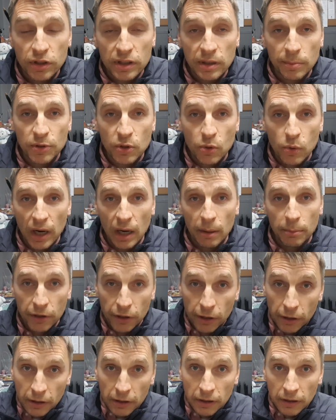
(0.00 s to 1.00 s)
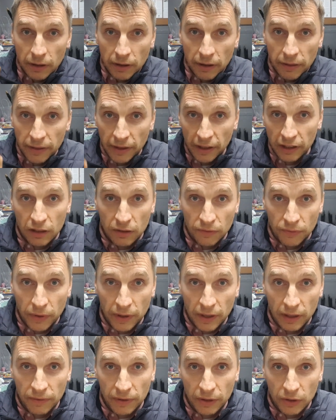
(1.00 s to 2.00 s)
subscriber. Thank you for
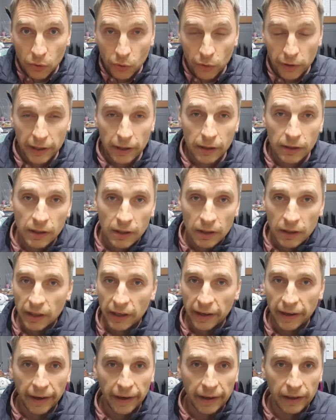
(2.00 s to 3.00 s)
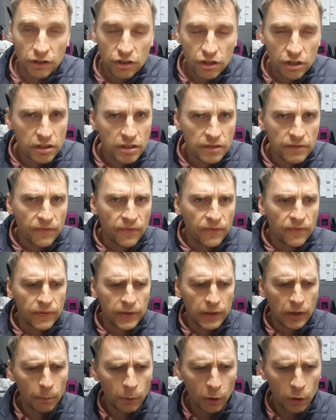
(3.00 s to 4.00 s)
that, Victoria. And she's a
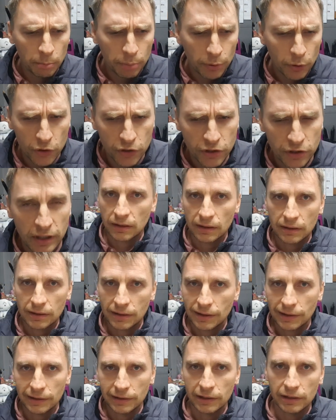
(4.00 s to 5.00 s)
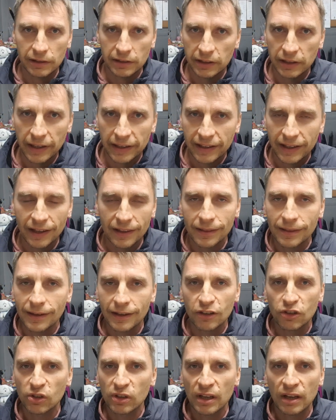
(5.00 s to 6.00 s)
phenomenal person. Clearly, I can't
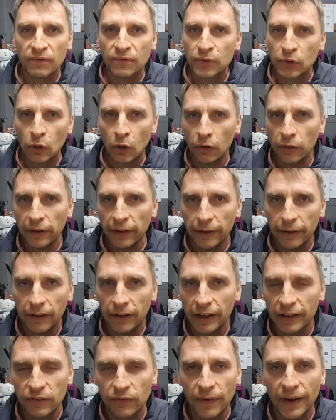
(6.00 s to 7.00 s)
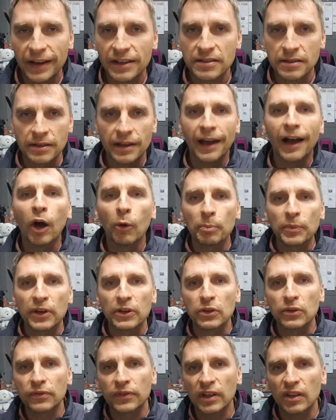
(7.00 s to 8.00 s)
thank you enough for all the advice and the help
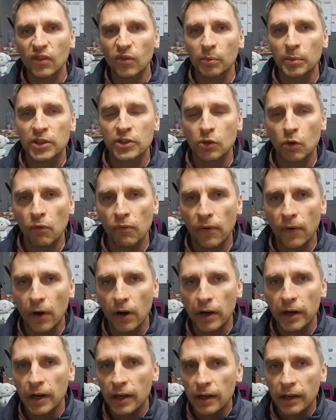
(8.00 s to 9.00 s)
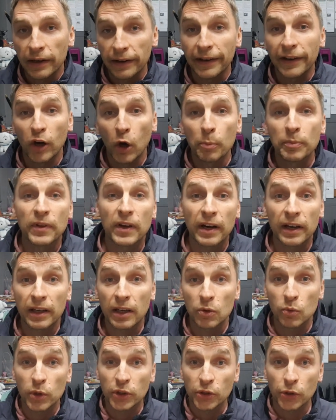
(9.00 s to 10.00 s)
that you've given me so far. And I hope that I
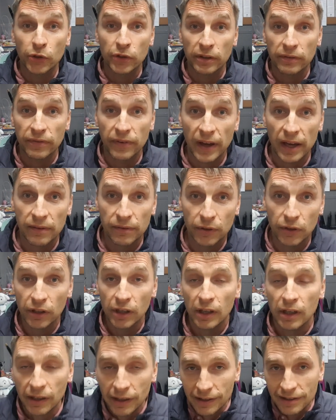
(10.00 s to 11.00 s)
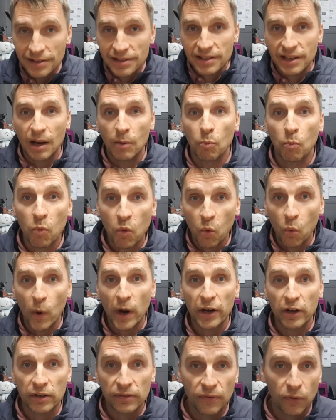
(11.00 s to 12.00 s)
can return the favor in some
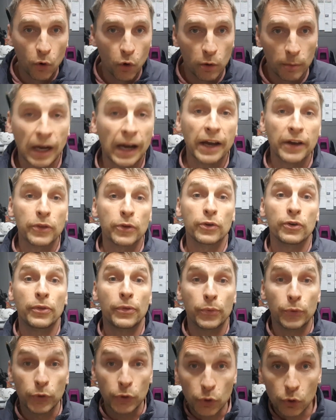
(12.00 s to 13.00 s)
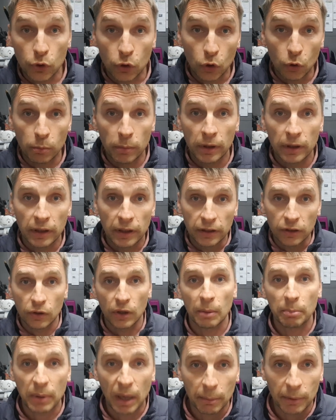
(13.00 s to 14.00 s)
way or form, either through YouTube in your
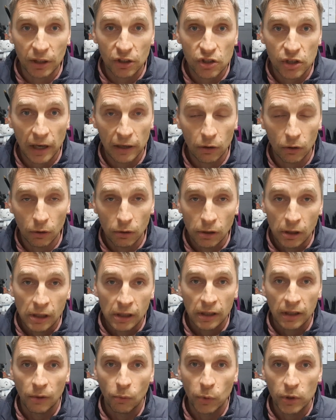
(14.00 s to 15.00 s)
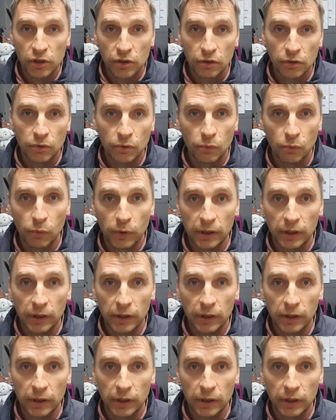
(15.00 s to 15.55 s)
upcoming channel, which you